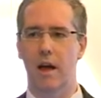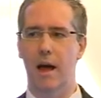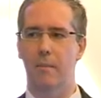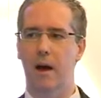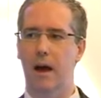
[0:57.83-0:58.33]

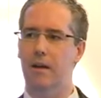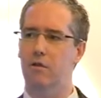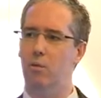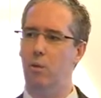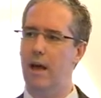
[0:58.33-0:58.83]

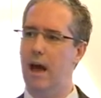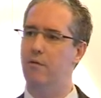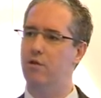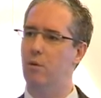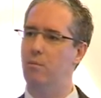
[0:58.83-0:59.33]
And we
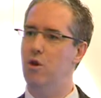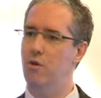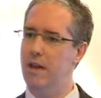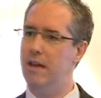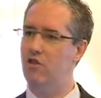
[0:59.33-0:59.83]
have some
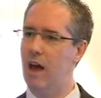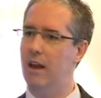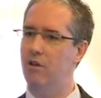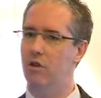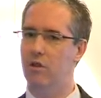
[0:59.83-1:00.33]
unique
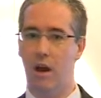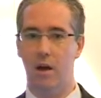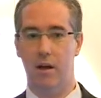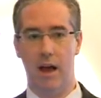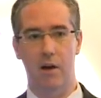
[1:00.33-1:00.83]
challenges, and
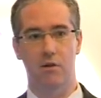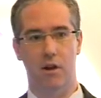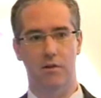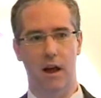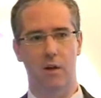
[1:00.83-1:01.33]
I count
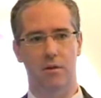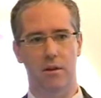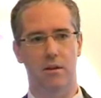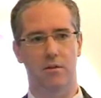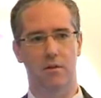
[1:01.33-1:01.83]
ourselves in
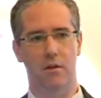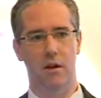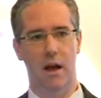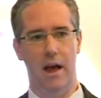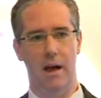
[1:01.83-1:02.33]
this
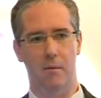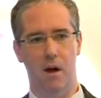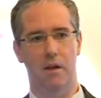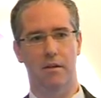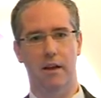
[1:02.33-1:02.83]

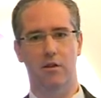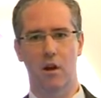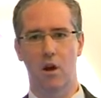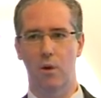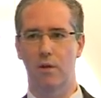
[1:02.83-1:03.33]
context.
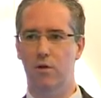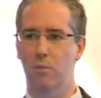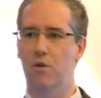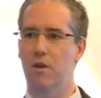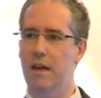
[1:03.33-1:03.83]
We have
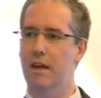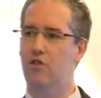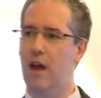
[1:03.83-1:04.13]
some unique